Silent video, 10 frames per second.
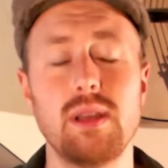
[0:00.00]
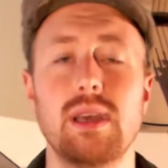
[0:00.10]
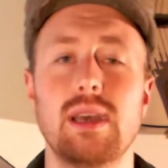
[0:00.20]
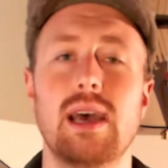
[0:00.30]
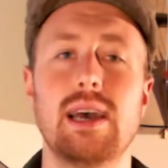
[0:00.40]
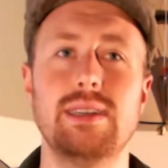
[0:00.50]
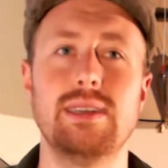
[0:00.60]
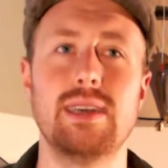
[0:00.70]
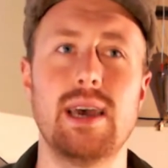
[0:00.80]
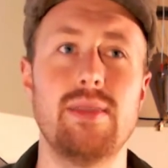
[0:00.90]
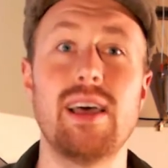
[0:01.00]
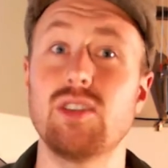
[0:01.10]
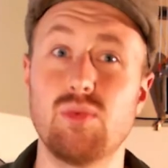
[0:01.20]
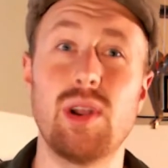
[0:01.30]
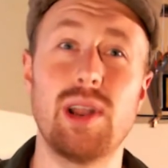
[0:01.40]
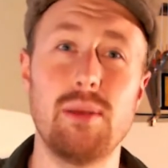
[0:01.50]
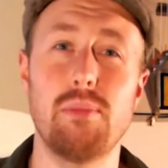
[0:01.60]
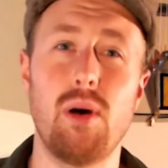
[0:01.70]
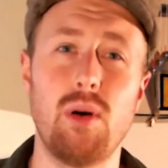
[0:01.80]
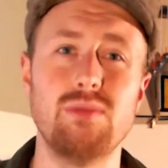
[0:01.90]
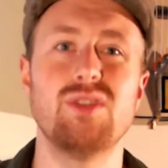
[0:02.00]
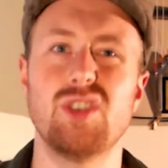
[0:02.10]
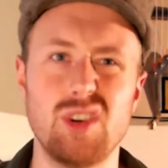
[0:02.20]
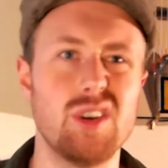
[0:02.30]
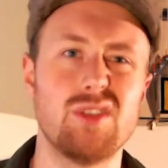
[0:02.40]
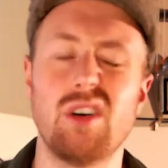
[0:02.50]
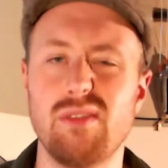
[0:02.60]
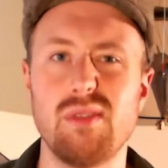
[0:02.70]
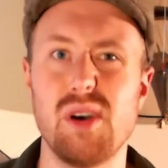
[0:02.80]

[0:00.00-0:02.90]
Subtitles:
and that's really important to show sort of